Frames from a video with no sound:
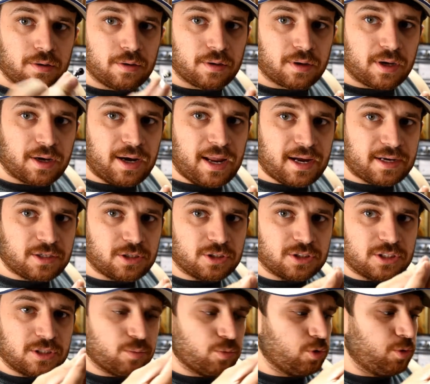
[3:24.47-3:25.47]

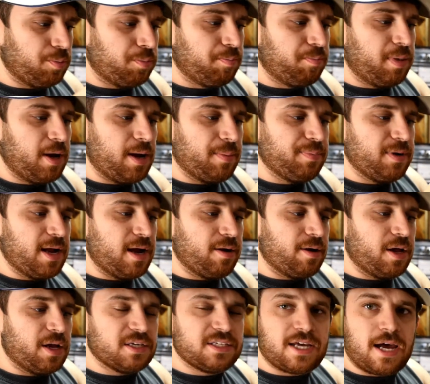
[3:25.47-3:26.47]
connectors. It will pop down
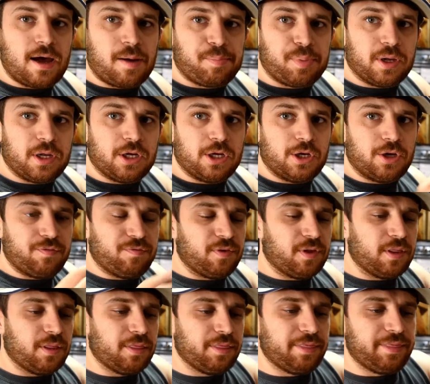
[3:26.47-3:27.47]
on top of
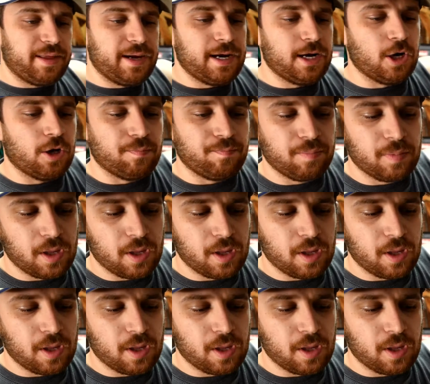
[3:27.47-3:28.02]
there.